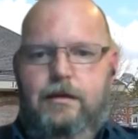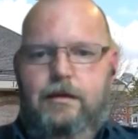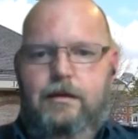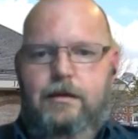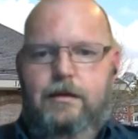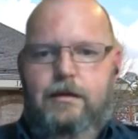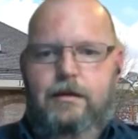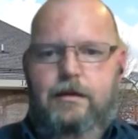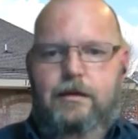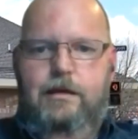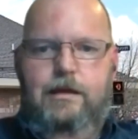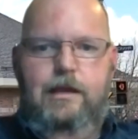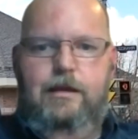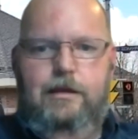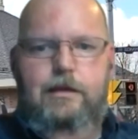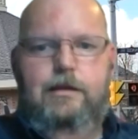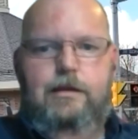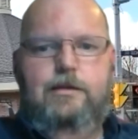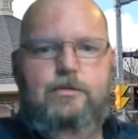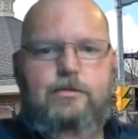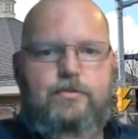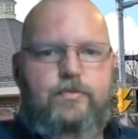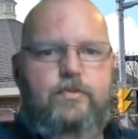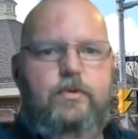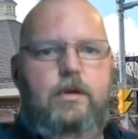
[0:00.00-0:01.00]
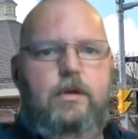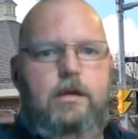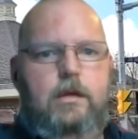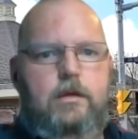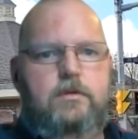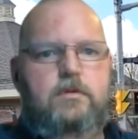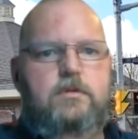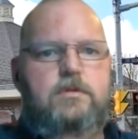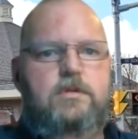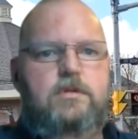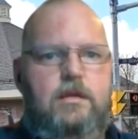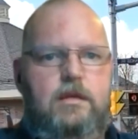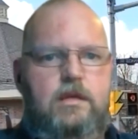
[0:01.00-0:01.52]
It's pretty
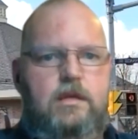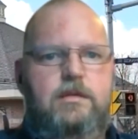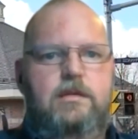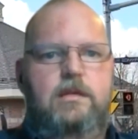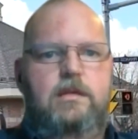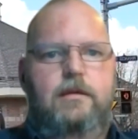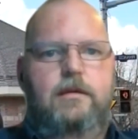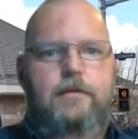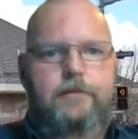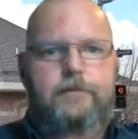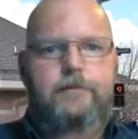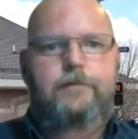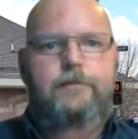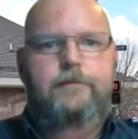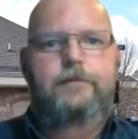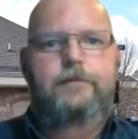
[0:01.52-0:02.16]
interesting to see.